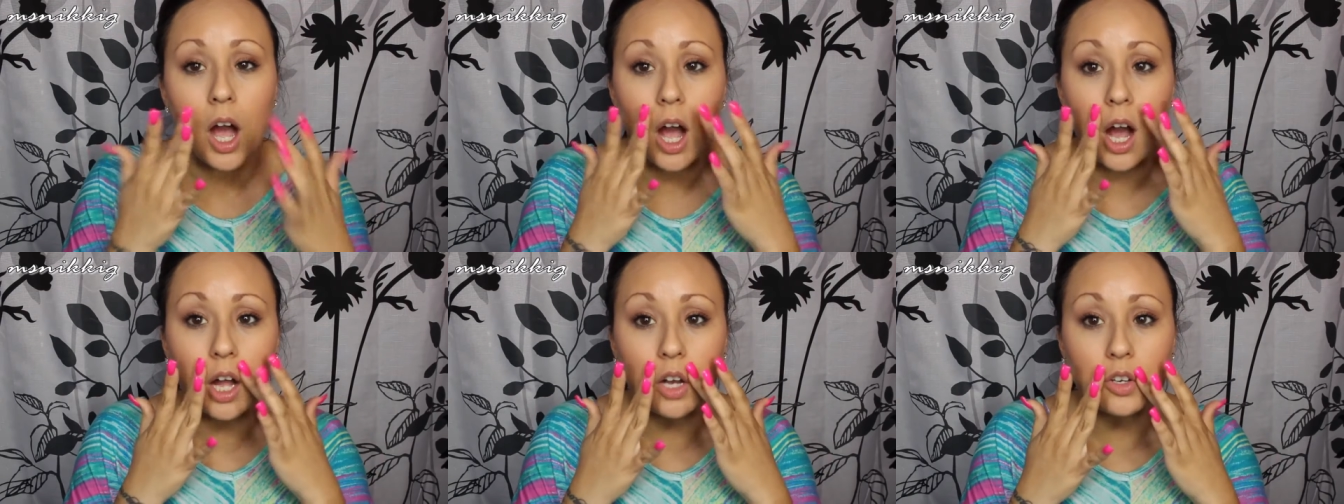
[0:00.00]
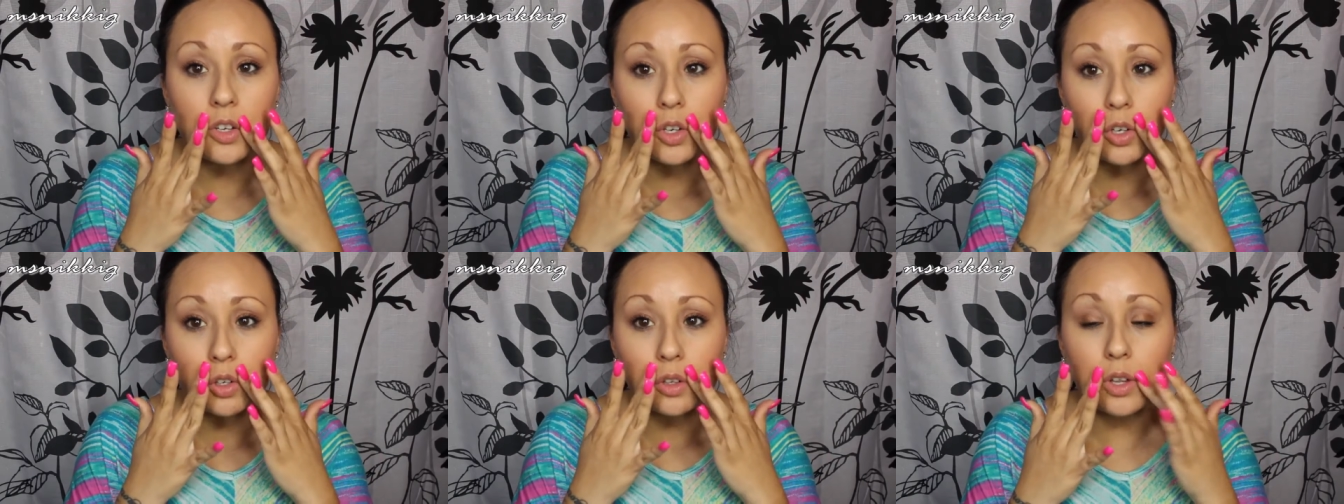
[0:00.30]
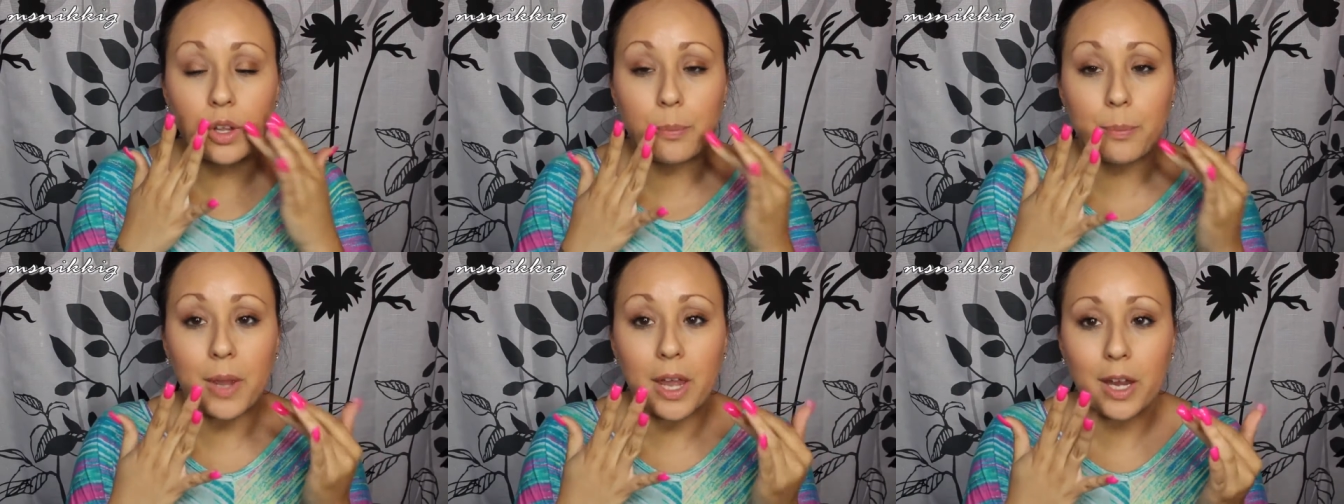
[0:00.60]
on your
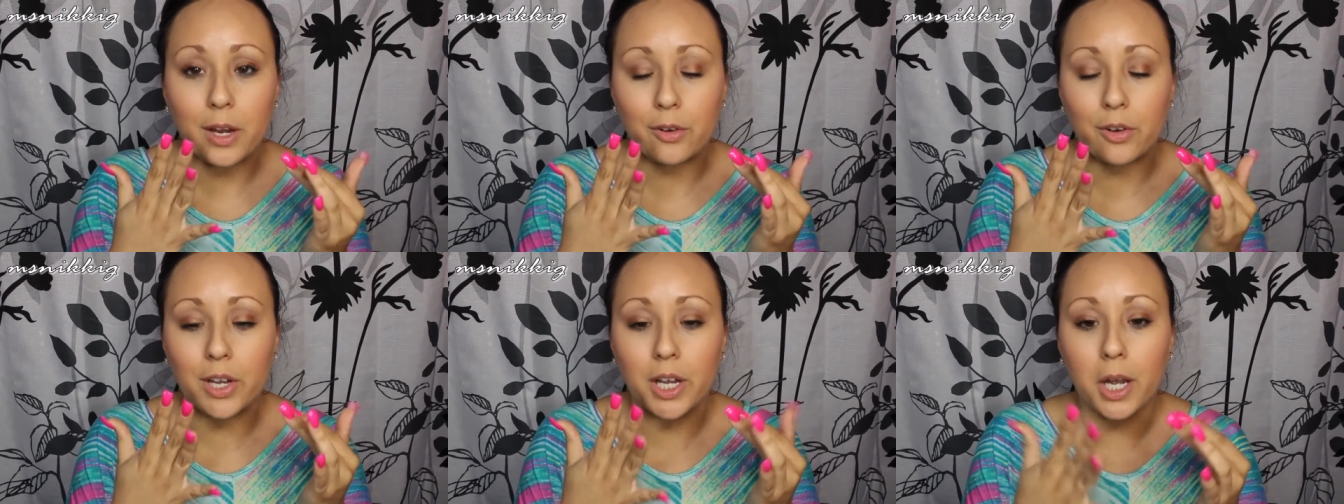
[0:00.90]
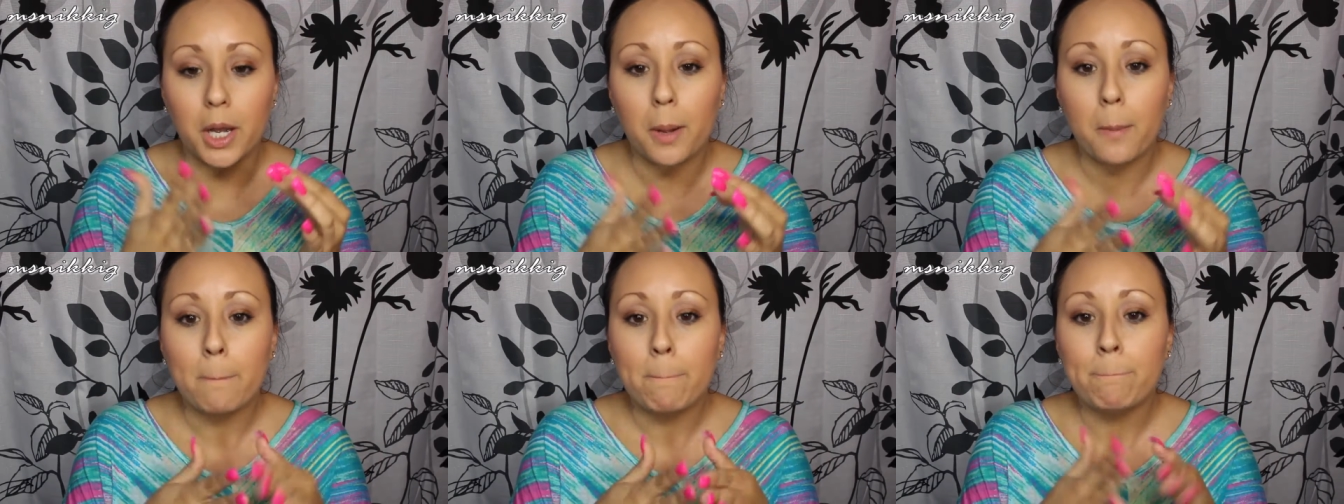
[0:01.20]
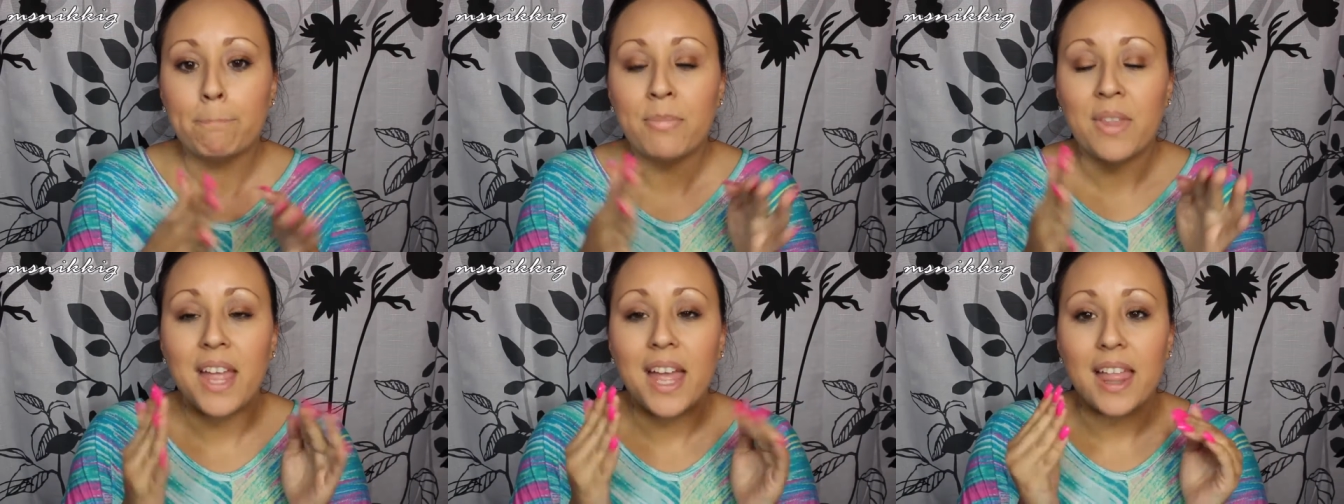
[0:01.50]
lip area,
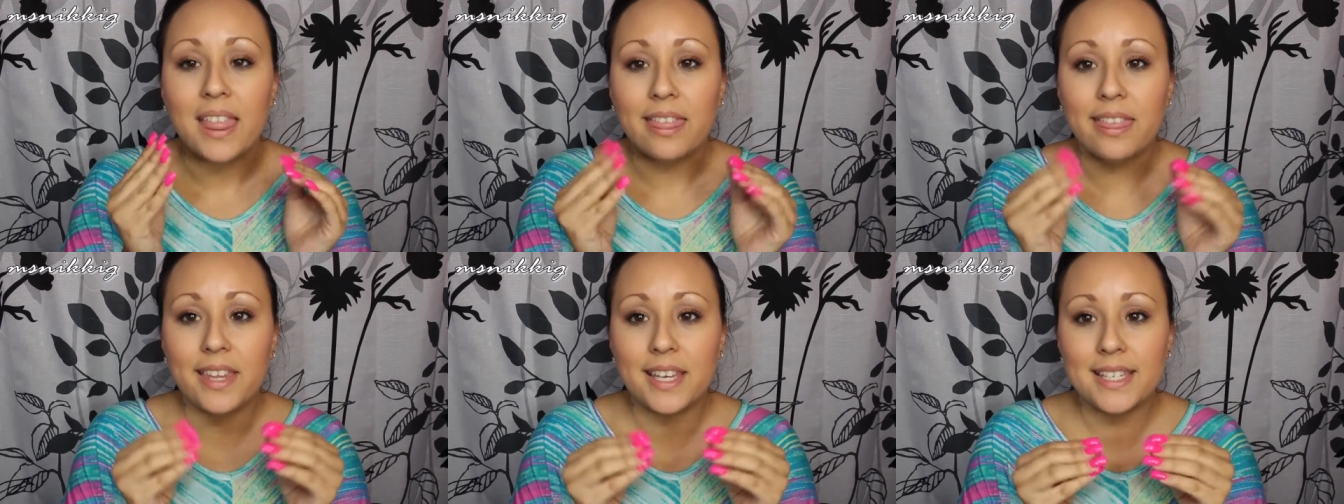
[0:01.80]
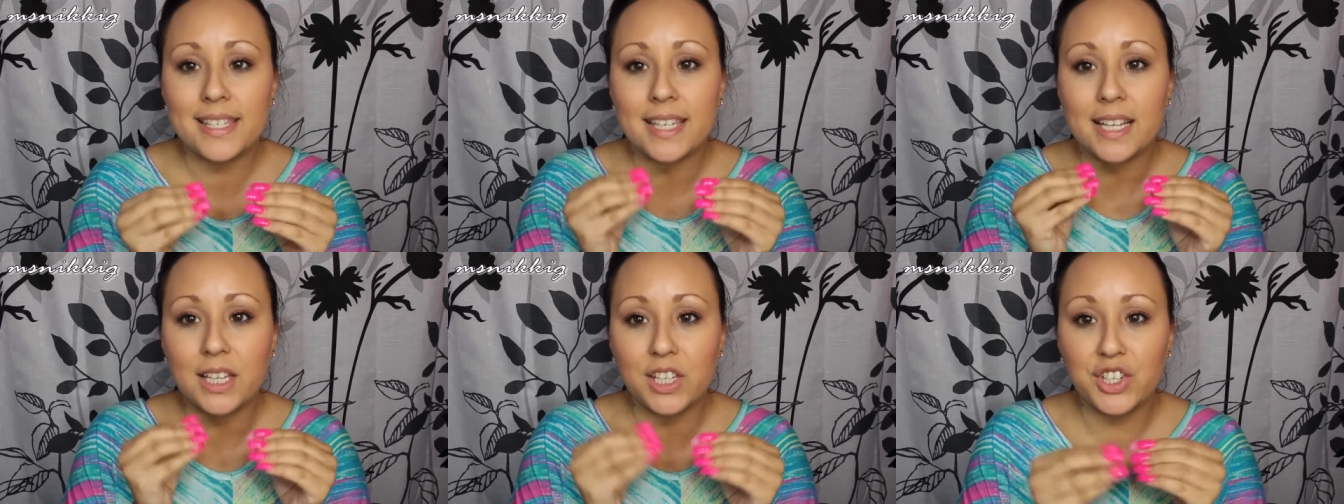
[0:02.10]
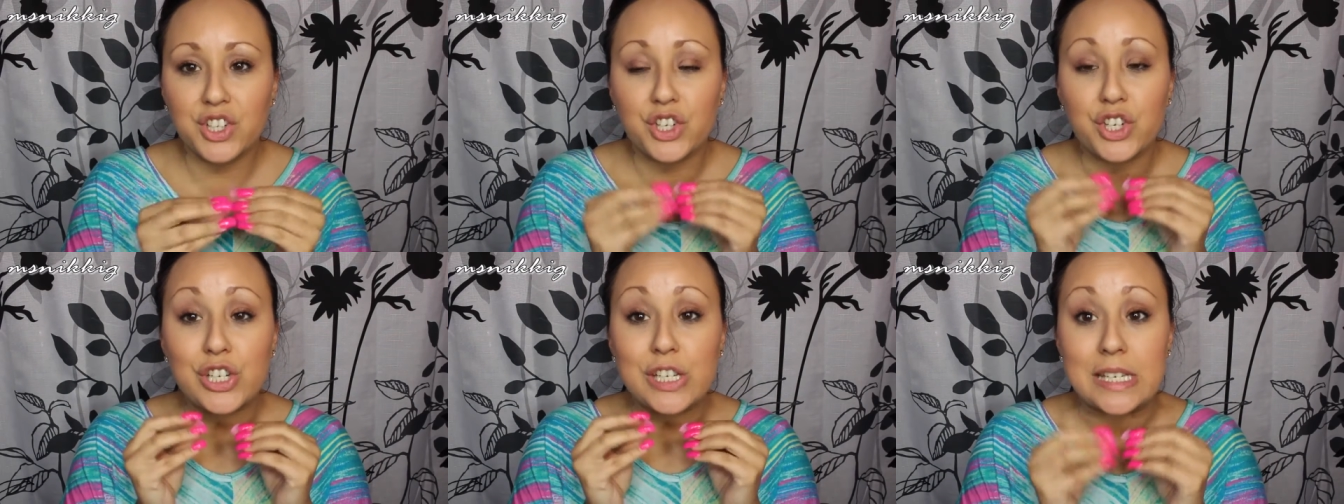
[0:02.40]
this
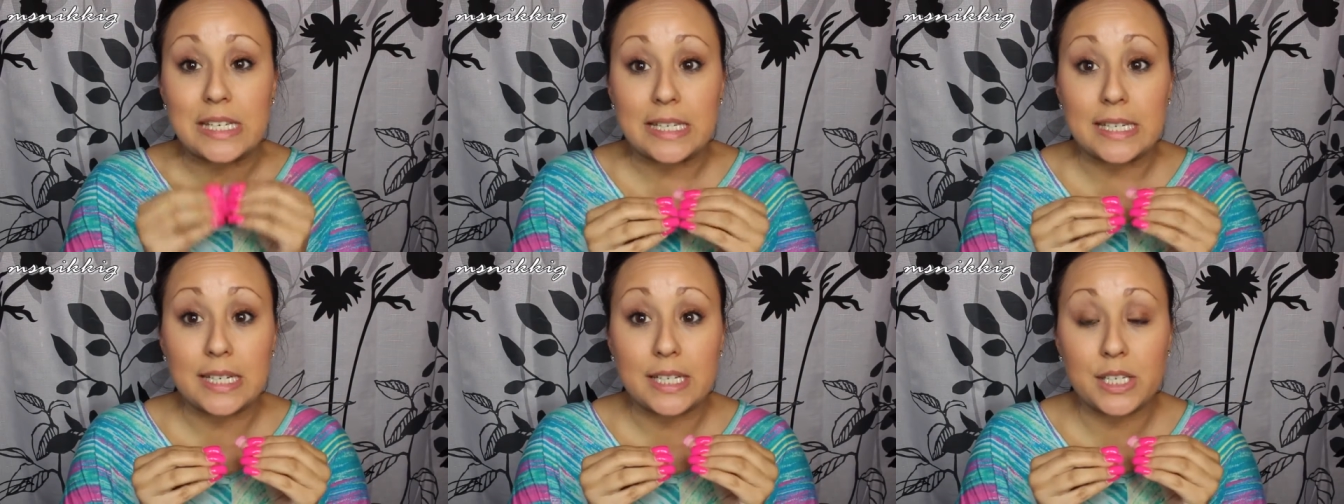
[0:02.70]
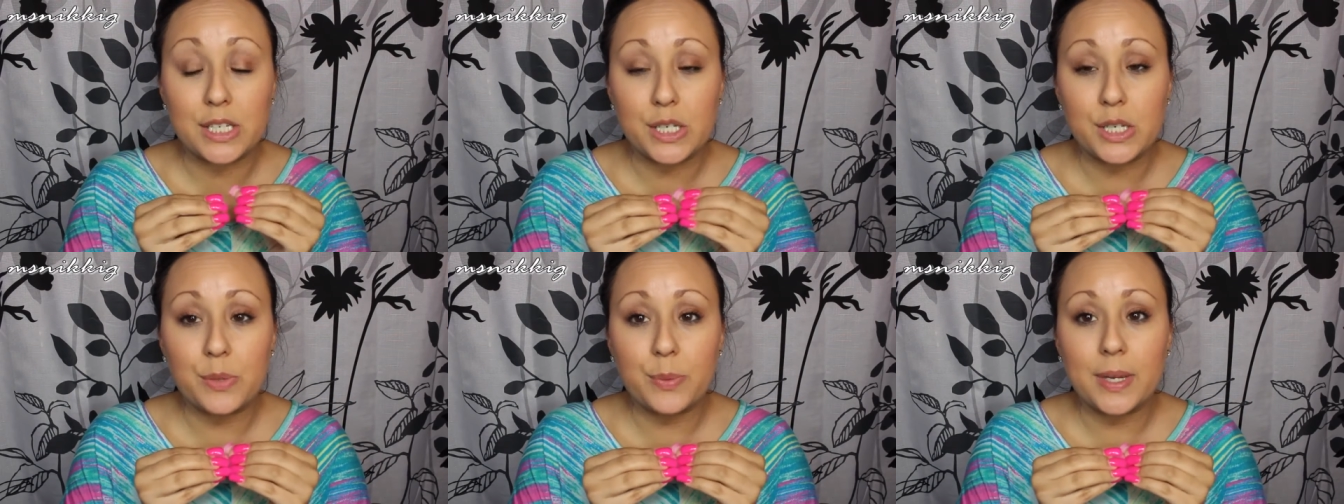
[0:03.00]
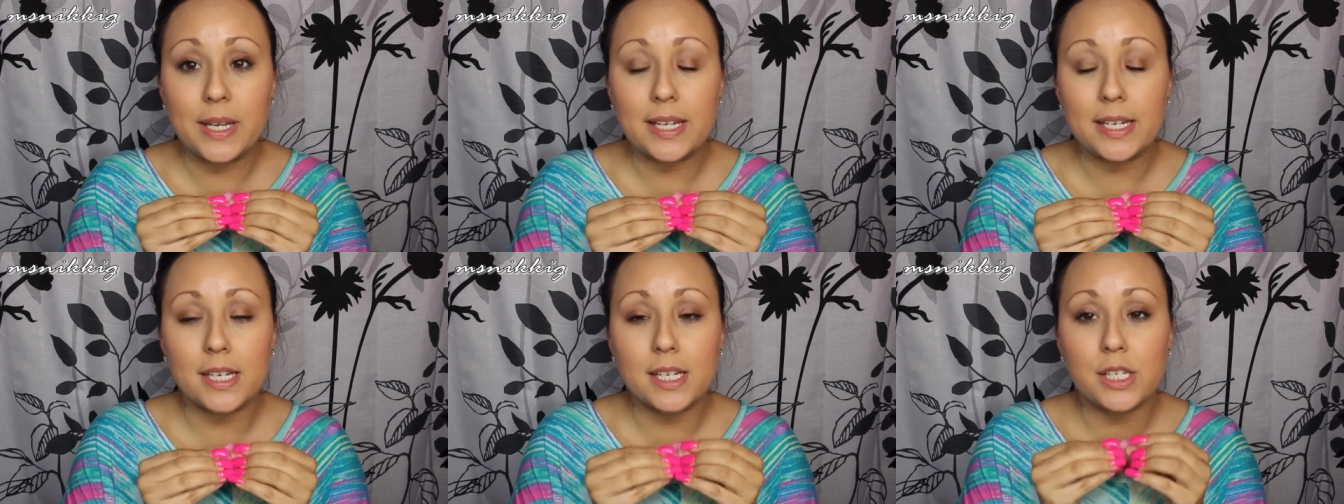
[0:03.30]
glitter sticks to
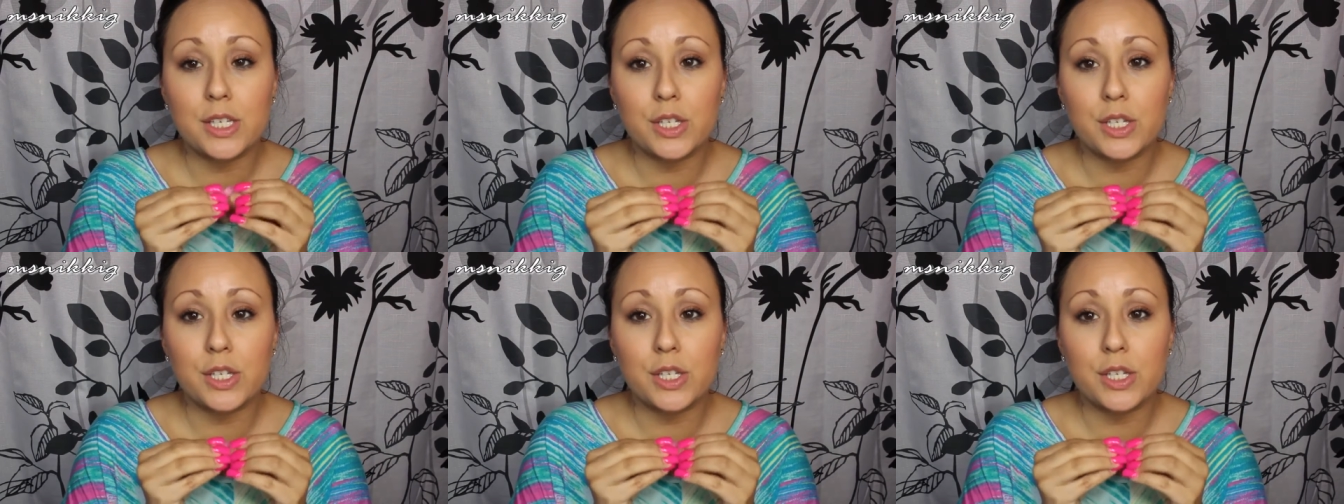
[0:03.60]
it,